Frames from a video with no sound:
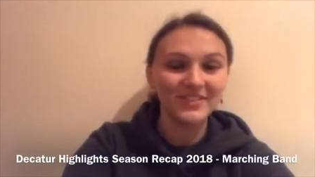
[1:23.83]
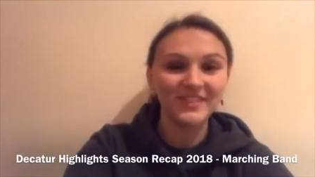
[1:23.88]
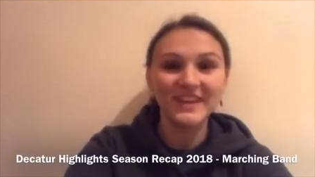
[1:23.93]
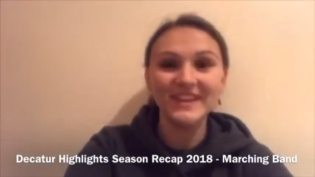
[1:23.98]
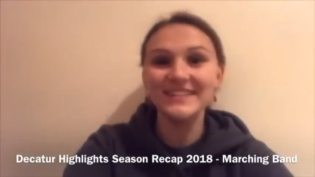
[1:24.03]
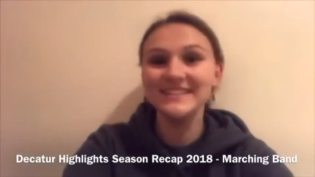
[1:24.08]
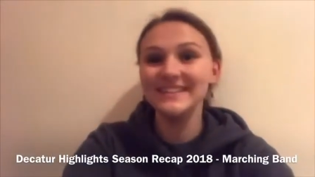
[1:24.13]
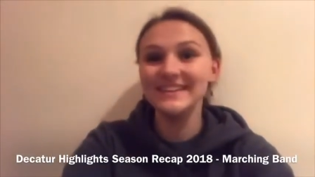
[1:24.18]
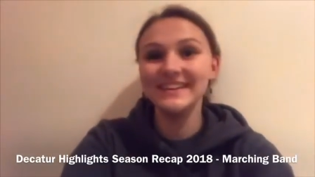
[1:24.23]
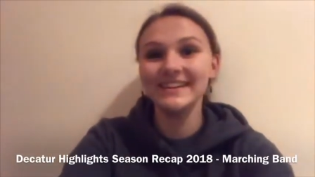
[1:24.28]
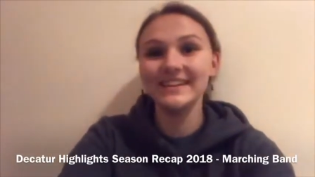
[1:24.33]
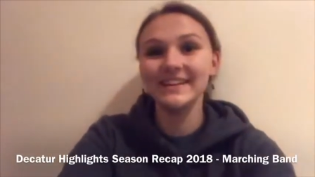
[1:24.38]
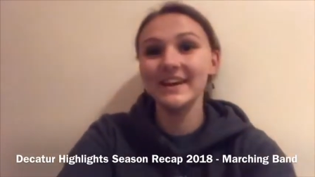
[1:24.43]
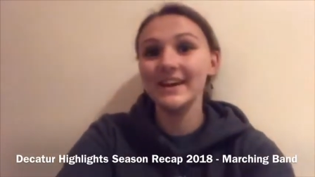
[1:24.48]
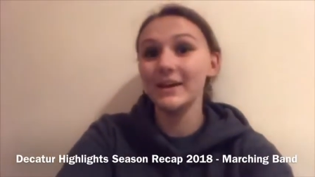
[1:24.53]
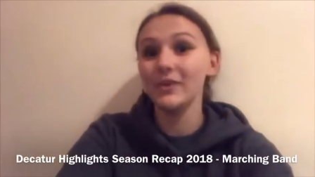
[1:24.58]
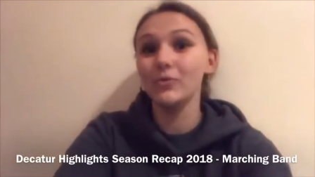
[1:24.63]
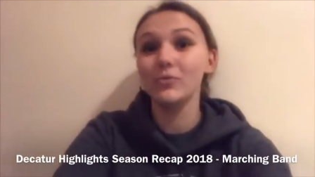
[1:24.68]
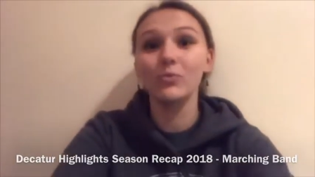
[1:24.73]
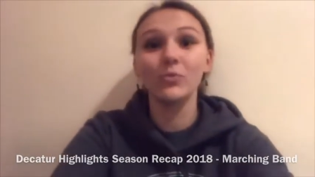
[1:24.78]
They did
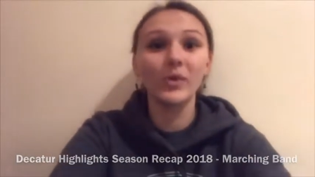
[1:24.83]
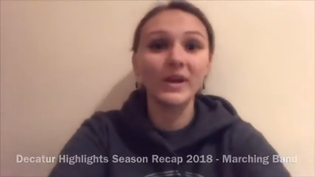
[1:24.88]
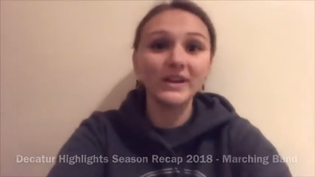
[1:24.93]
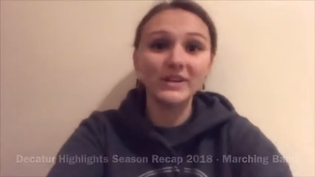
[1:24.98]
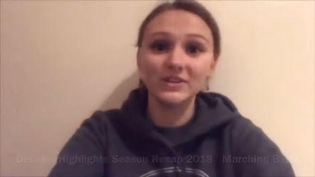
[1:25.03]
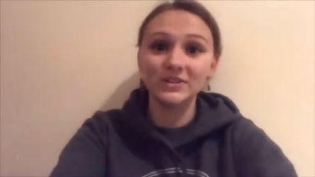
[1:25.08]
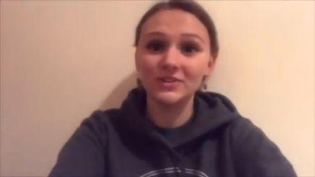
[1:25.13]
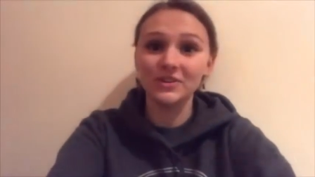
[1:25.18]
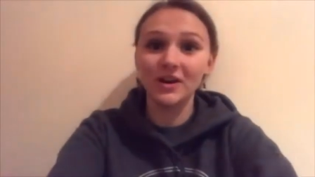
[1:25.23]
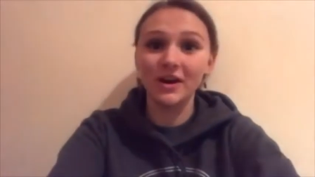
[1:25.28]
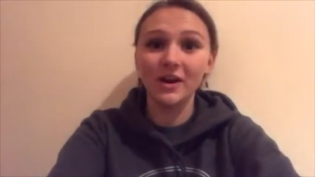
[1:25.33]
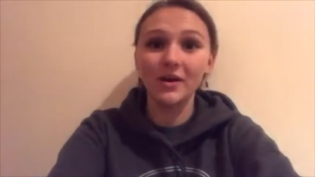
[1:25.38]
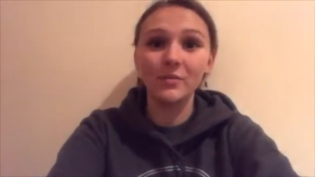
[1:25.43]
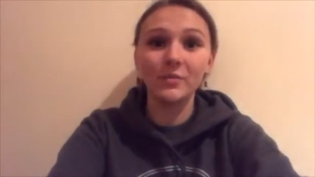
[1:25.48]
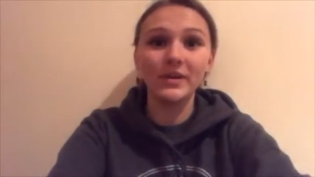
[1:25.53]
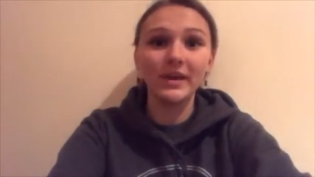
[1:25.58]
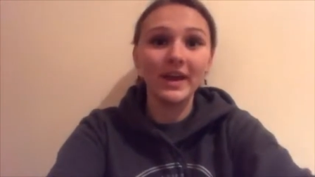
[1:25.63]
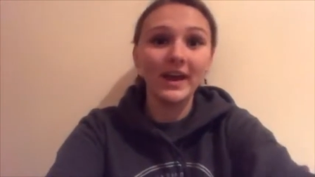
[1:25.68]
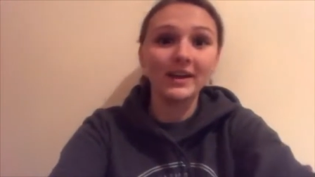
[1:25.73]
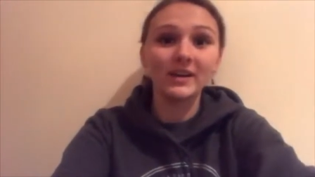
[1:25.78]
a great job.
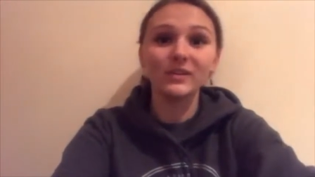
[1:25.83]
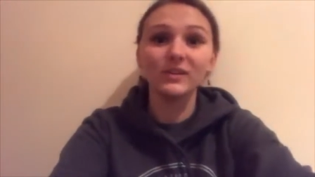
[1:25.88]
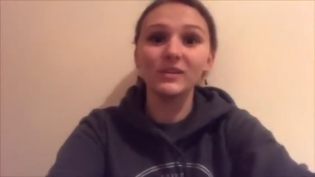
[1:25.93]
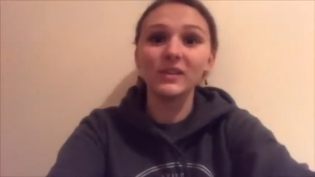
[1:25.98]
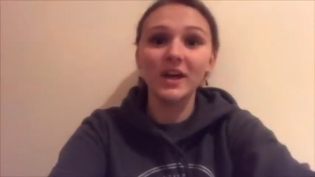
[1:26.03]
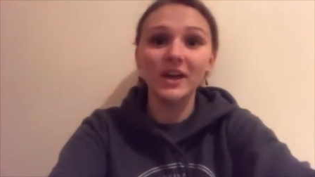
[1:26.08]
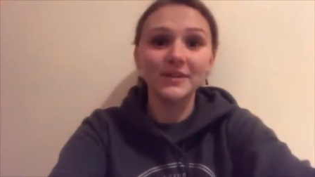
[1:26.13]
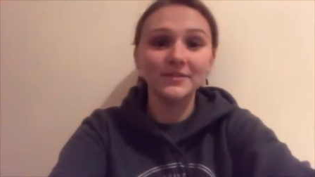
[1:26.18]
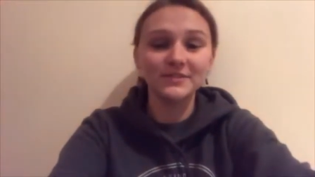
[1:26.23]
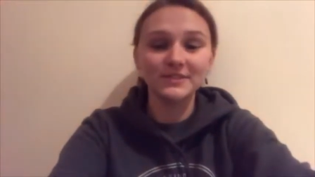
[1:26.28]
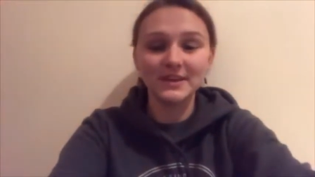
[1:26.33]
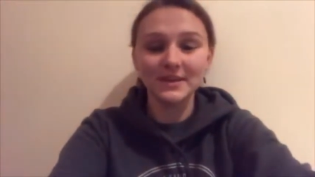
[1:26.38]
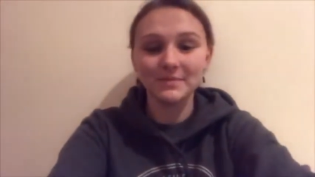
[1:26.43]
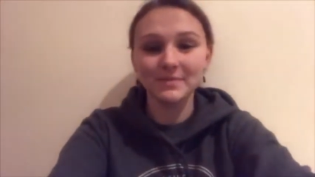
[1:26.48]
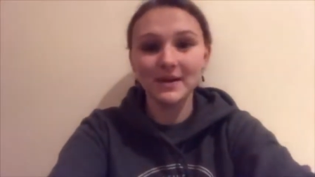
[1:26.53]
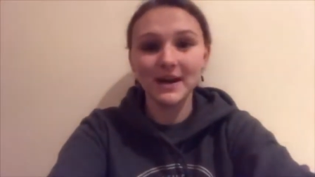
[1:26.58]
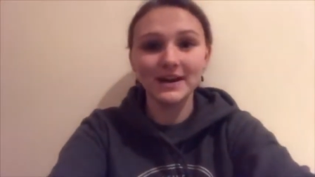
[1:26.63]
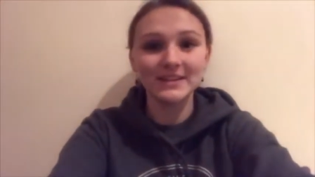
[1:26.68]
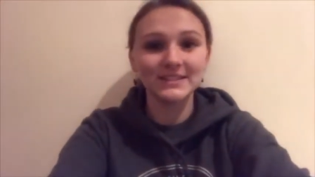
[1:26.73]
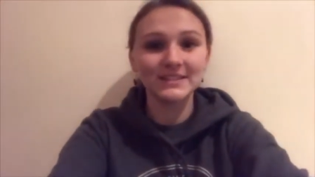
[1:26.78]
We had a lot of
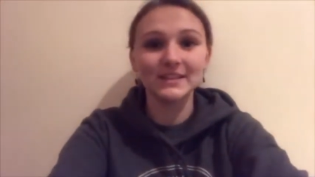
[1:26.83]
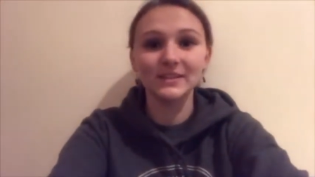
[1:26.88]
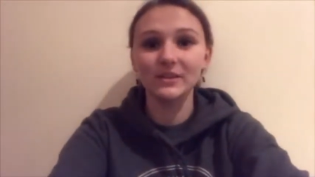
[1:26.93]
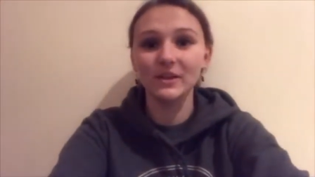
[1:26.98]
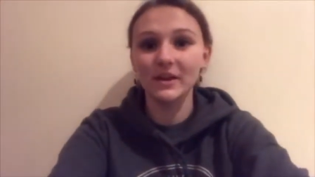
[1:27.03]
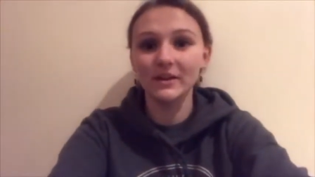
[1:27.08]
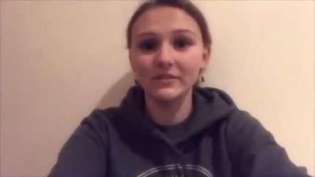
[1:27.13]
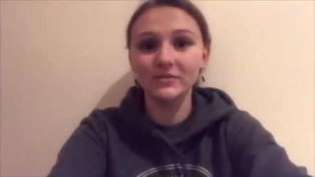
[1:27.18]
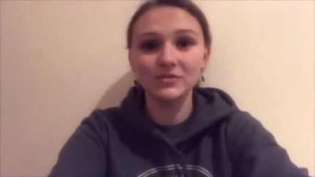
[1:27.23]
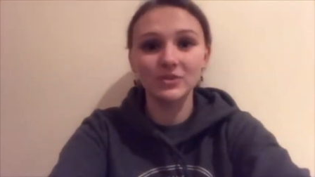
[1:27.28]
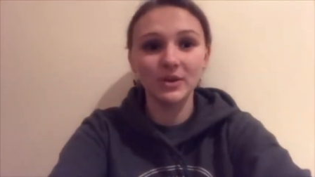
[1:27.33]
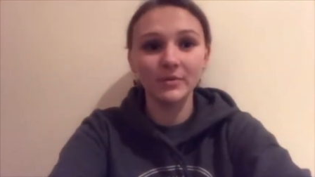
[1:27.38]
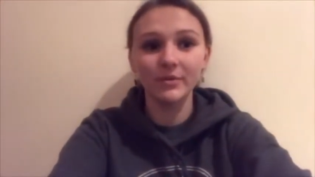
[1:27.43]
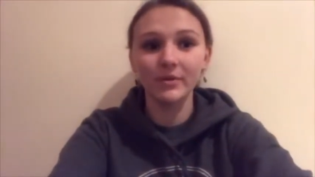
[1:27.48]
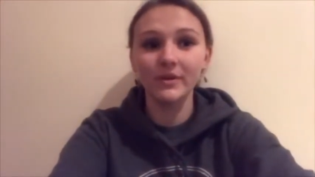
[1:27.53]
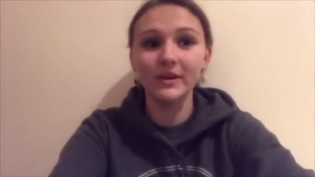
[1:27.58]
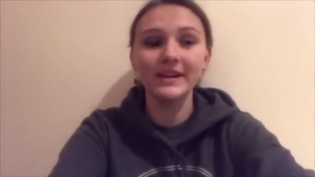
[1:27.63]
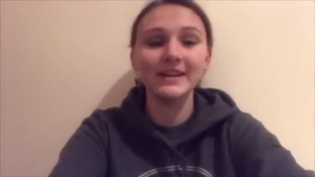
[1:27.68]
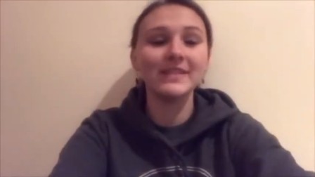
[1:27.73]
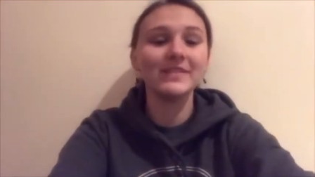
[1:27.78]
setbacks and a lot of
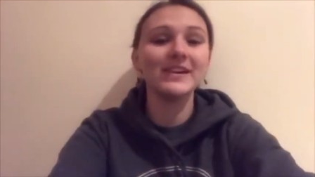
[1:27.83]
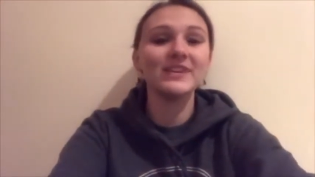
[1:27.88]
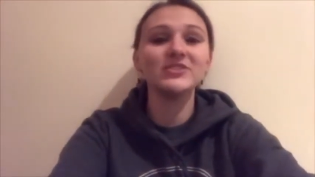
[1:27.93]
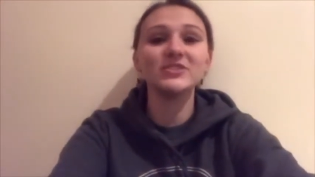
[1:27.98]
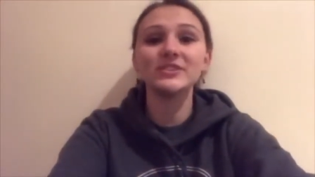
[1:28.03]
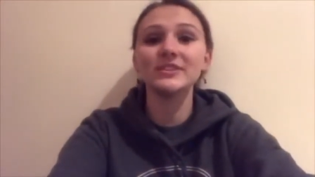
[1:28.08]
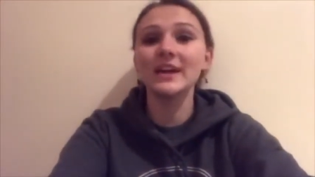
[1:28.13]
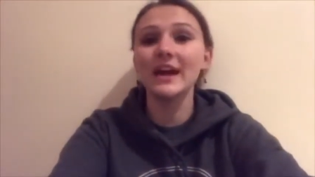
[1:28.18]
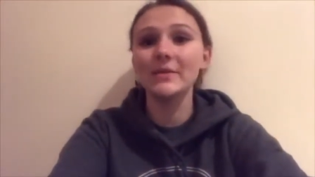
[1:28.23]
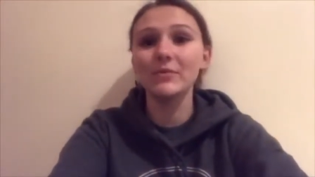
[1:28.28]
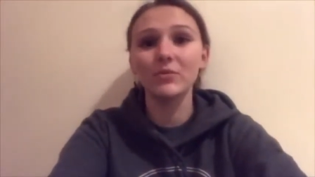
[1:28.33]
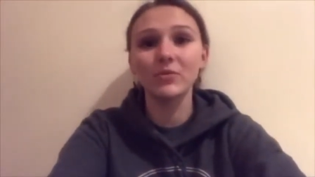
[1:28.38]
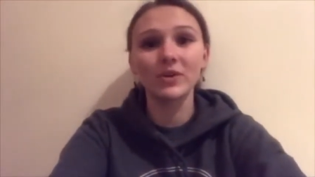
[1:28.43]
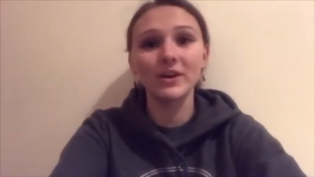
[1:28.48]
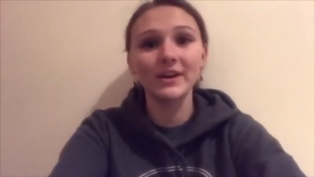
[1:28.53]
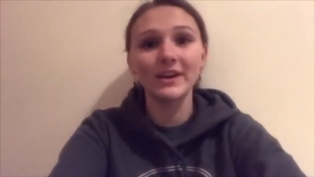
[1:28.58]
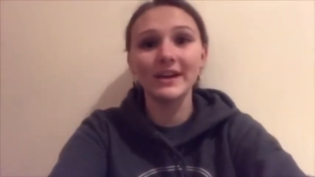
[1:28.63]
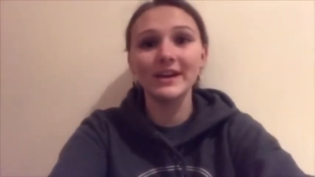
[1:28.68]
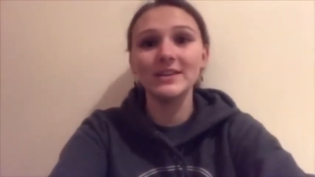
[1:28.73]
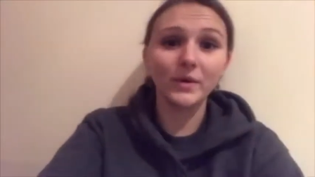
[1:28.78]
trouble, and they just kept
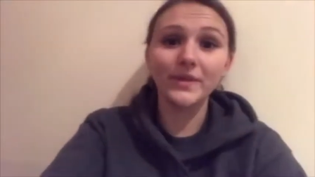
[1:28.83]
working.